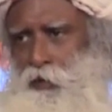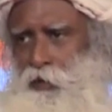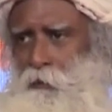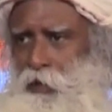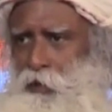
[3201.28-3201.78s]

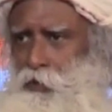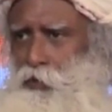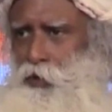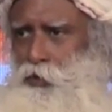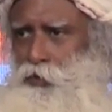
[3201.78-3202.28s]
it, the better
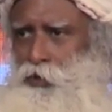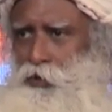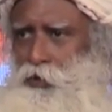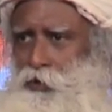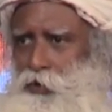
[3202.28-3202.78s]
you can use
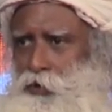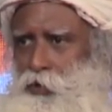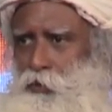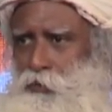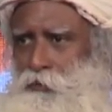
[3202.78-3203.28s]
it. Is it
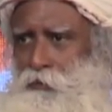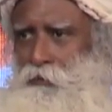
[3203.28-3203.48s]
so?